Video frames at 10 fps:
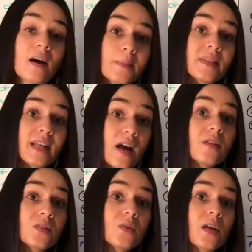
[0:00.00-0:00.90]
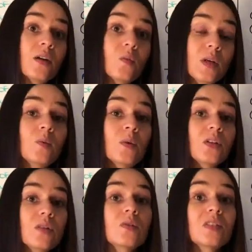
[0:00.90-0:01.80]
comes down to it, we will
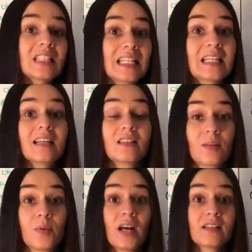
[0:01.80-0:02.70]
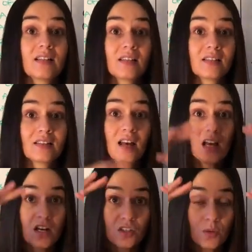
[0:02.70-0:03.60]
use CNS depressants
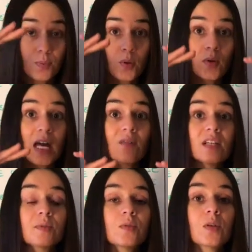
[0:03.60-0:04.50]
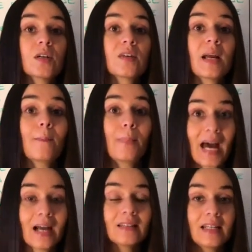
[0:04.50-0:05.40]
to pull that respiratory rate
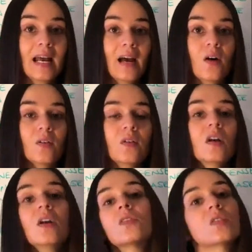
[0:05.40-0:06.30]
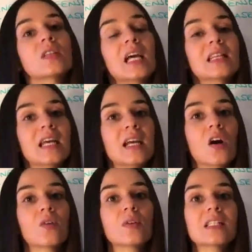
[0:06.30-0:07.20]
back down so that they
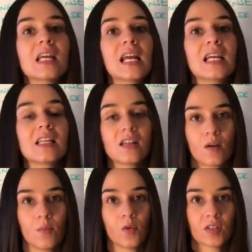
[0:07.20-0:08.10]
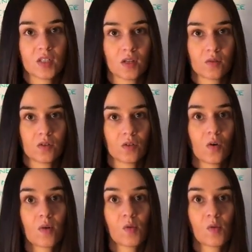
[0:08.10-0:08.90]
are retaining more CO2